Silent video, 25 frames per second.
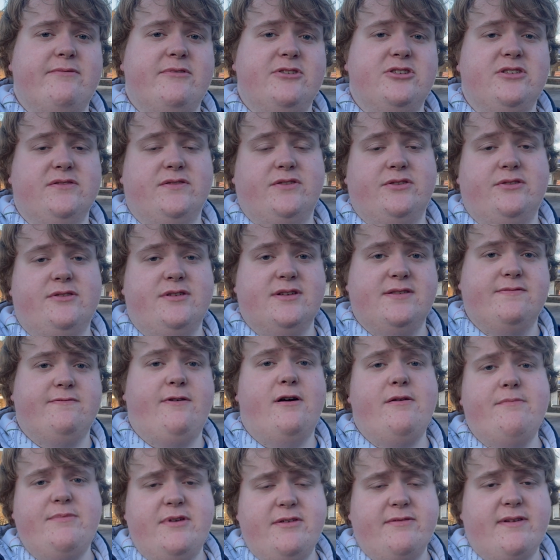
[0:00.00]
which of course
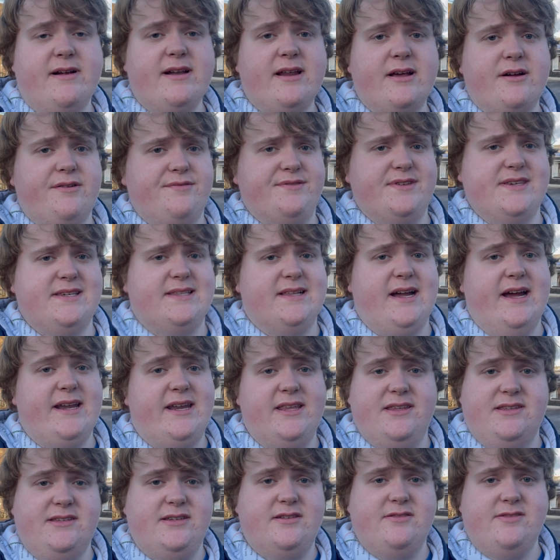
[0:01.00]
won't be running on this line
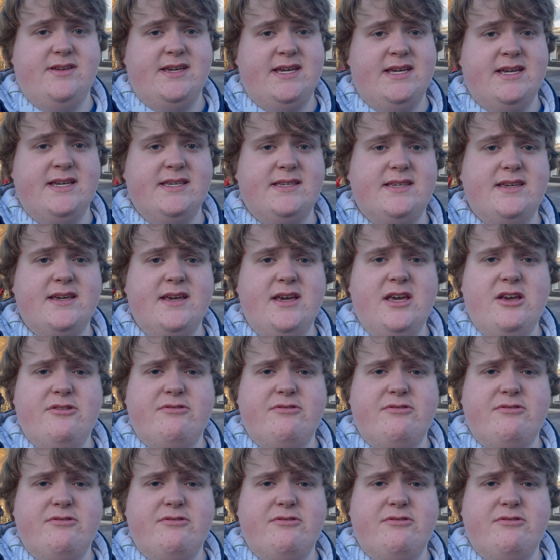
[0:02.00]
in 2 years,